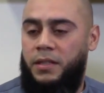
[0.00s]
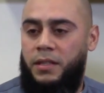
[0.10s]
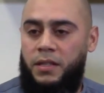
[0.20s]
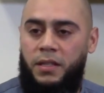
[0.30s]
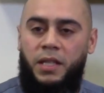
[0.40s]

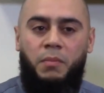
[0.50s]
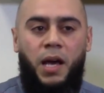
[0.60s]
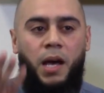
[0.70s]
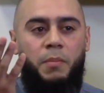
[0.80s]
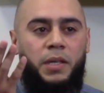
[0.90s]
The
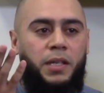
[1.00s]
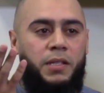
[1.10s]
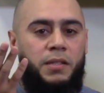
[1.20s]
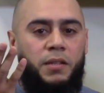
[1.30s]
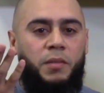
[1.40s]
Imam, he
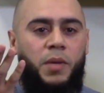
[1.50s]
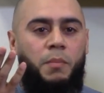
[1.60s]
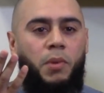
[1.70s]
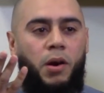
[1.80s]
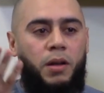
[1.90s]
gets on the
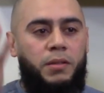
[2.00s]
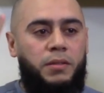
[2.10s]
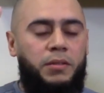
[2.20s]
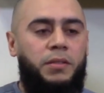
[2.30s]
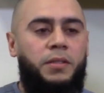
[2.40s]

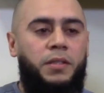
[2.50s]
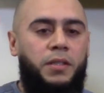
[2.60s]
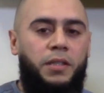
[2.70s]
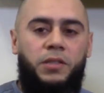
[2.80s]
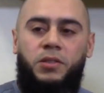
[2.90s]

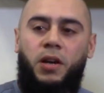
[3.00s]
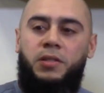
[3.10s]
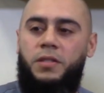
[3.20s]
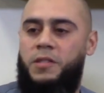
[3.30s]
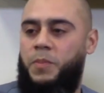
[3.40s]
minbar, he
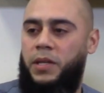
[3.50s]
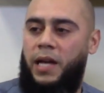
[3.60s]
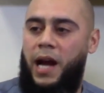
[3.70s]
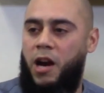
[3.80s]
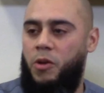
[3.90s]
starts to speak
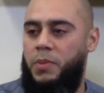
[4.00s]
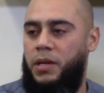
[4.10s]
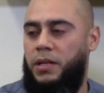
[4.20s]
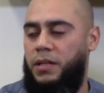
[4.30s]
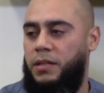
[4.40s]

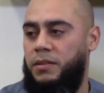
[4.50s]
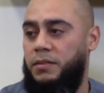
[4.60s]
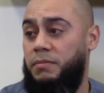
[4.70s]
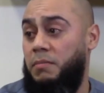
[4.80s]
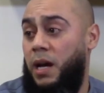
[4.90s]
Arabic.
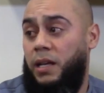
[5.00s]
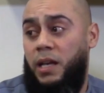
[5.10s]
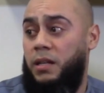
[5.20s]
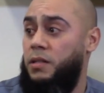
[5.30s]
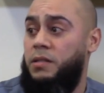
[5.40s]
I
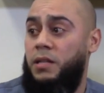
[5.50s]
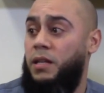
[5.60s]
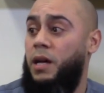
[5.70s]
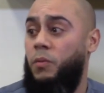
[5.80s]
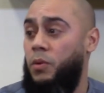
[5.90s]
can't
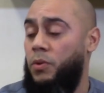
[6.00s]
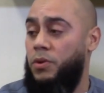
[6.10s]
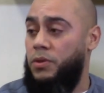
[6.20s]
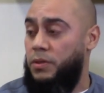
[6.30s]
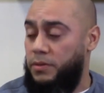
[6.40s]
understand not one
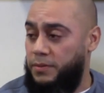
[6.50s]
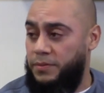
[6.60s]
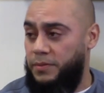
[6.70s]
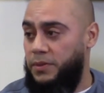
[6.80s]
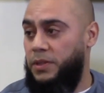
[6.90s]
word.
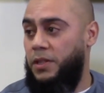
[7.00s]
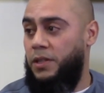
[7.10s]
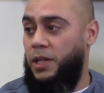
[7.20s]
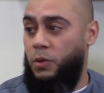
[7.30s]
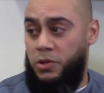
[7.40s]

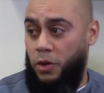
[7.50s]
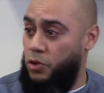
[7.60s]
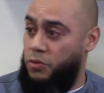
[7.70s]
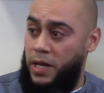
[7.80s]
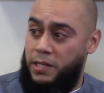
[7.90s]
There was no
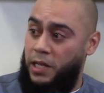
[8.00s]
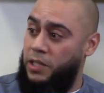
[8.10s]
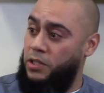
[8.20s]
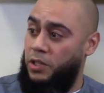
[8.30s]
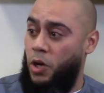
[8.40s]

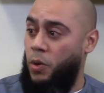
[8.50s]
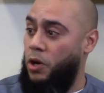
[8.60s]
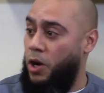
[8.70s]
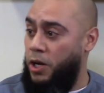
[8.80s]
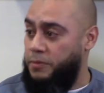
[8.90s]
translation going
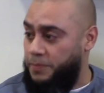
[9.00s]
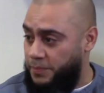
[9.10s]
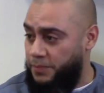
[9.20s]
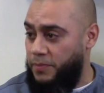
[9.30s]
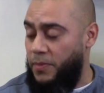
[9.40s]

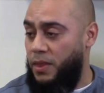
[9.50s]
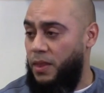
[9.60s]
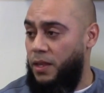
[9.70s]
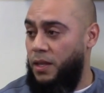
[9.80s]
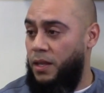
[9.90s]

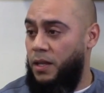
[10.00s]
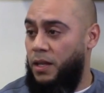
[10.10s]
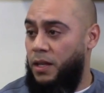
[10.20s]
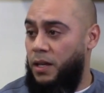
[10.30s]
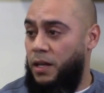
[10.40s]
on.
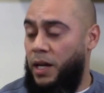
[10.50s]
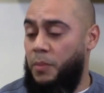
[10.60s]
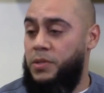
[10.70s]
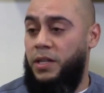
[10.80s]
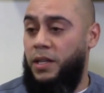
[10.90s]

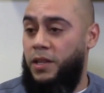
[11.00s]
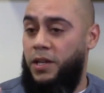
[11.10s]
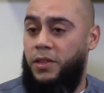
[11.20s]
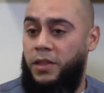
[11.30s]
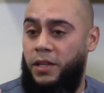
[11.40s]
I'm sitting
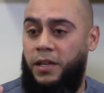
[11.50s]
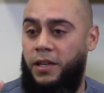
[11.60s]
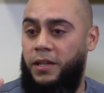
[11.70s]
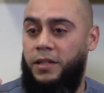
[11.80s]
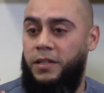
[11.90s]
there
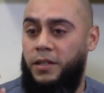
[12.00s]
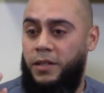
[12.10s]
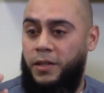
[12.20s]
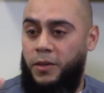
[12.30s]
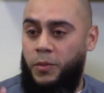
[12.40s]

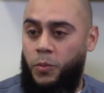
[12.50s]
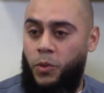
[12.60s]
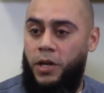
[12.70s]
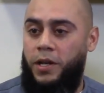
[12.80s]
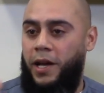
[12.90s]
thinking,
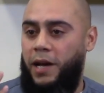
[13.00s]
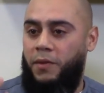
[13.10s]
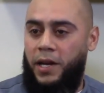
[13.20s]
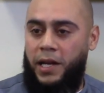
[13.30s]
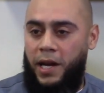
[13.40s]
what have
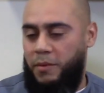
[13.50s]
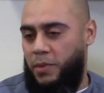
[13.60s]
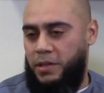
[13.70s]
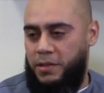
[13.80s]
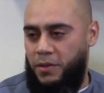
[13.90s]
I gotten
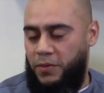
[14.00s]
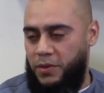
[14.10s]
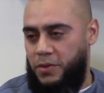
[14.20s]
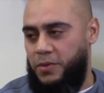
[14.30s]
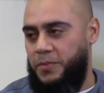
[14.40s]
myself
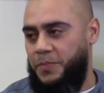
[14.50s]
into?